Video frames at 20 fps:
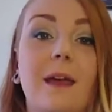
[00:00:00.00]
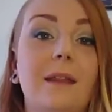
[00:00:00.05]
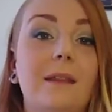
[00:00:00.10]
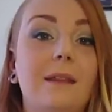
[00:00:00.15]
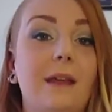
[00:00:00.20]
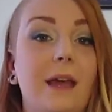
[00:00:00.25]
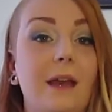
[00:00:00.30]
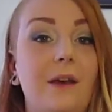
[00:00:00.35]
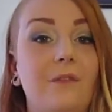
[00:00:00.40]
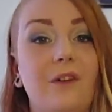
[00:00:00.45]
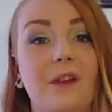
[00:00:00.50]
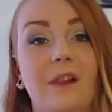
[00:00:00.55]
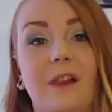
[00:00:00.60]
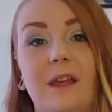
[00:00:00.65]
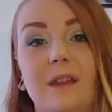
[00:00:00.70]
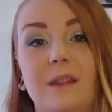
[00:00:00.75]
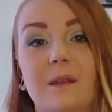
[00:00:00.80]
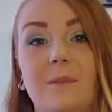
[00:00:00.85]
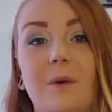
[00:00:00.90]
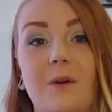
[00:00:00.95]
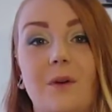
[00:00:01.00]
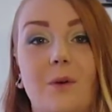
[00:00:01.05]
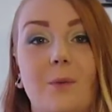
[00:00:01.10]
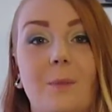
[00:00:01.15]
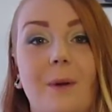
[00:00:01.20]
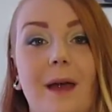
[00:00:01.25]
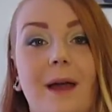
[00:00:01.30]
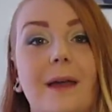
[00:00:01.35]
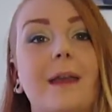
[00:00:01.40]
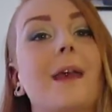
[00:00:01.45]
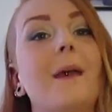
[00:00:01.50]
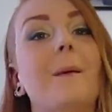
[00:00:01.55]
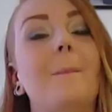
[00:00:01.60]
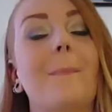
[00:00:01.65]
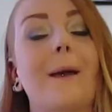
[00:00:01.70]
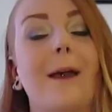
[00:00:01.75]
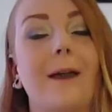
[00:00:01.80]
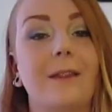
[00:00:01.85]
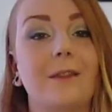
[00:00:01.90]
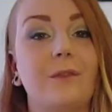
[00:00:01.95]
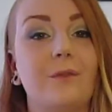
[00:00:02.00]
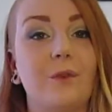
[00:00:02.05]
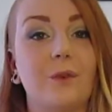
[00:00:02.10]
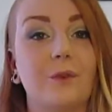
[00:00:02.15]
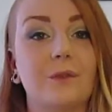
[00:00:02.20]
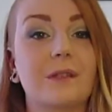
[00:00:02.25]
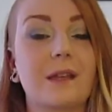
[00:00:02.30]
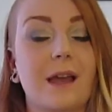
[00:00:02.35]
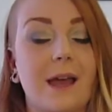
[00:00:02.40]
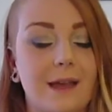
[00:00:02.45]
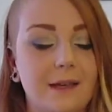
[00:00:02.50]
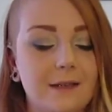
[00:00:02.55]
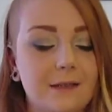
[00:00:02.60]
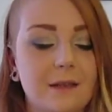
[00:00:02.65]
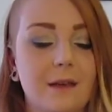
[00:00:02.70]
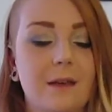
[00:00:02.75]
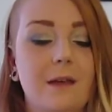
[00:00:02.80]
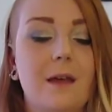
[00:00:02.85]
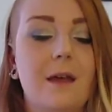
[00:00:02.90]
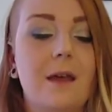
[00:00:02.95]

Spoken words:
and then if I like them, I'll go back and buy the full size.